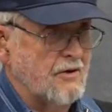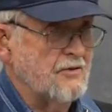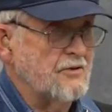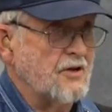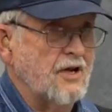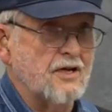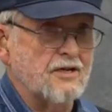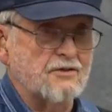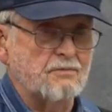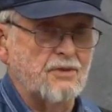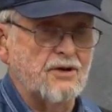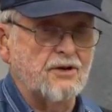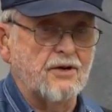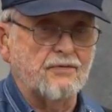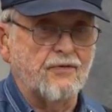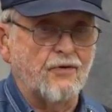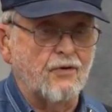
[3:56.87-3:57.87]
Other guys had been
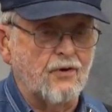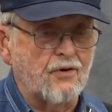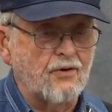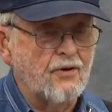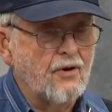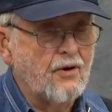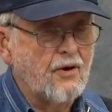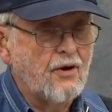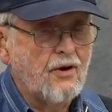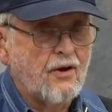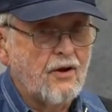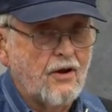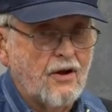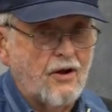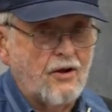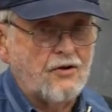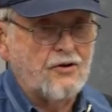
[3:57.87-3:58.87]
there for
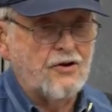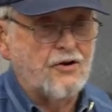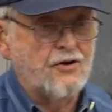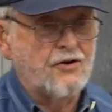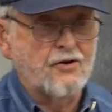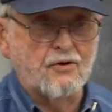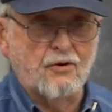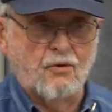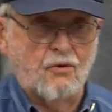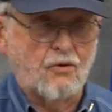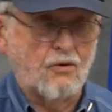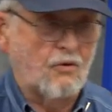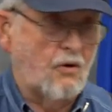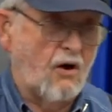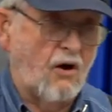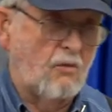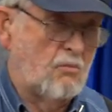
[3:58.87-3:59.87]
a year or
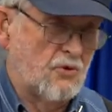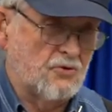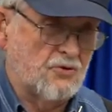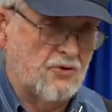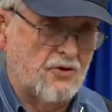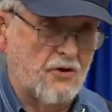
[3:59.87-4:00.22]
almost